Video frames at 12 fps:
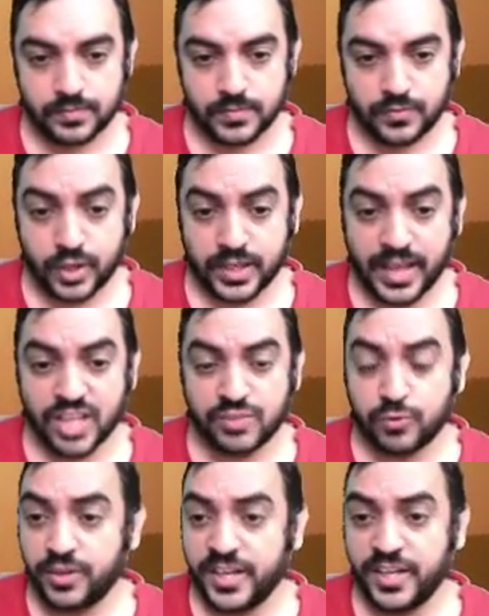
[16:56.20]
For cash flow,
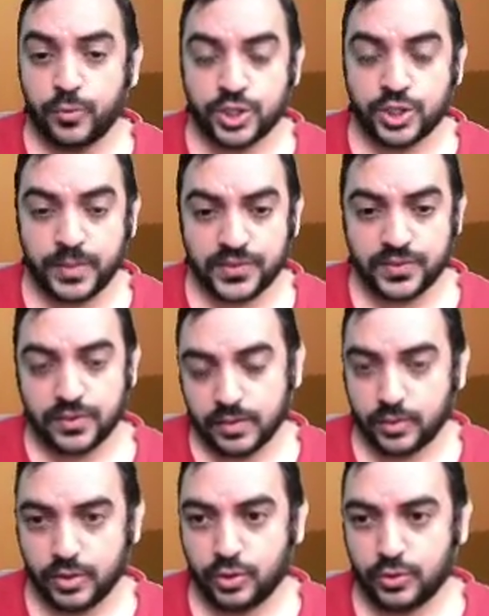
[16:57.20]
you need more space.
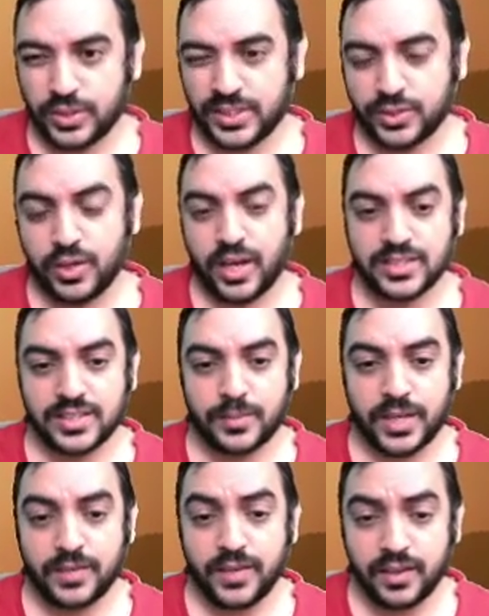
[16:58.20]
That's only last step
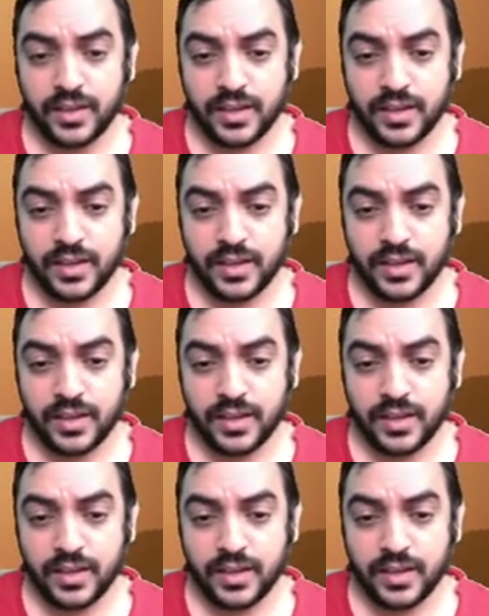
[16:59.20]
anyway.